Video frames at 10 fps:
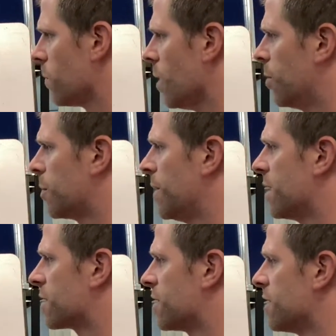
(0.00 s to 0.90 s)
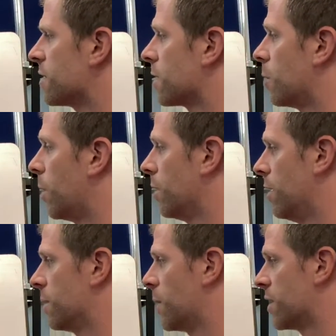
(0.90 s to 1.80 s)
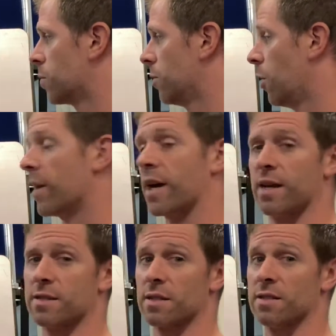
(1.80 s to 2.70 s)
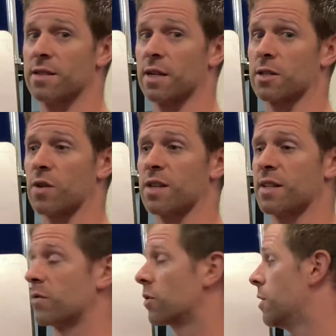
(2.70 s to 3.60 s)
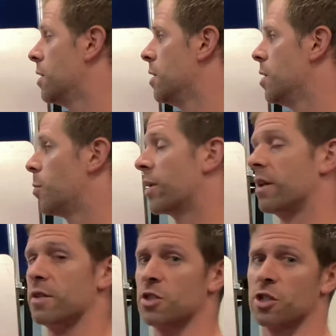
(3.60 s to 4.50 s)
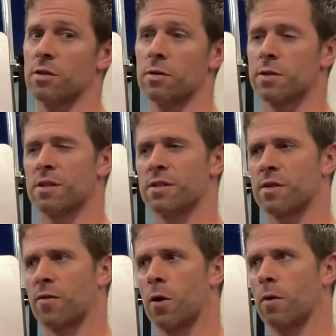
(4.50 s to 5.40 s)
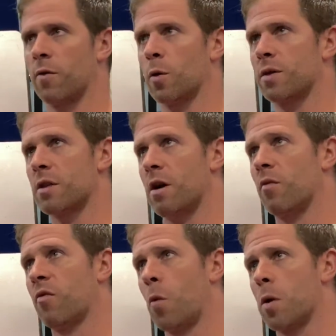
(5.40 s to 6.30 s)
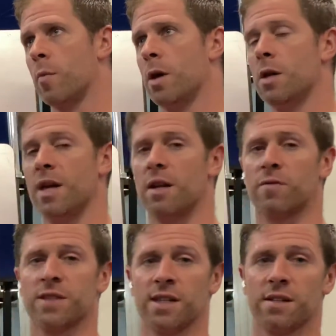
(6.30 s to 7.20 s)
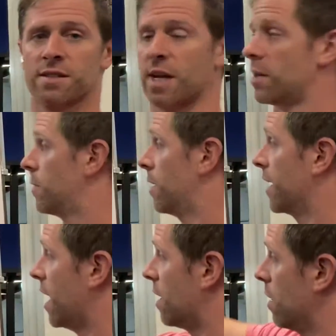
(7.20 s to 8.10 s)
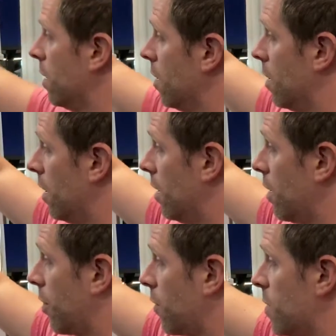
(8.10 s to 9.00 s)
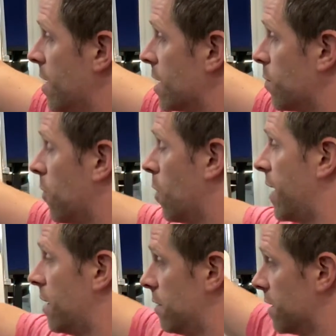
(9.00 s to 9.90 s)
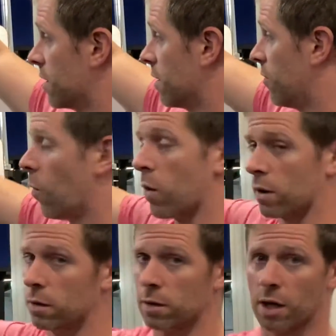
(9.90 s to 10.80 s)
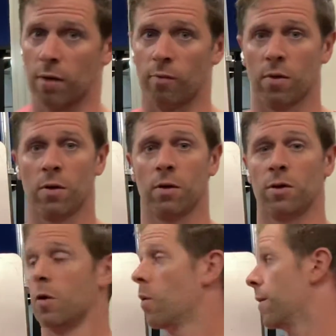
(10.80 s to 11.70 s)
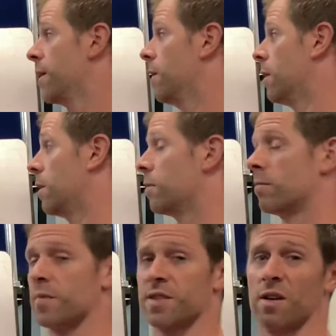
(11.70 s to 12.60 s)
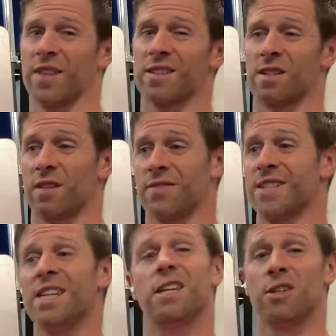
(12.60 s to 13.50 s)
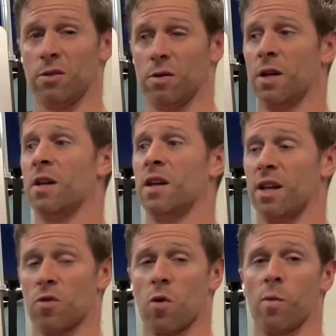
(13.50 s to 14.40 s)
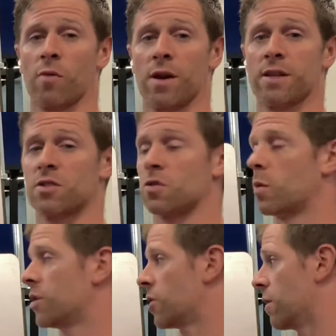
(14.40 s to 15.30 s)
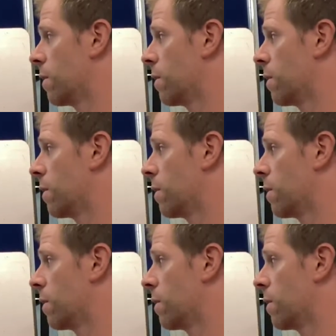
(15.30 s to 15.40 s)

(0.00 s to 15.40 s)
but to be as consistent as possible, knowing I had 60 seconds rest after, but in addition to focus on form in a fatigue state. Again, 3 minutes before that, technically 4, you're working on stuff that's going to fatigue you in a normal running situation.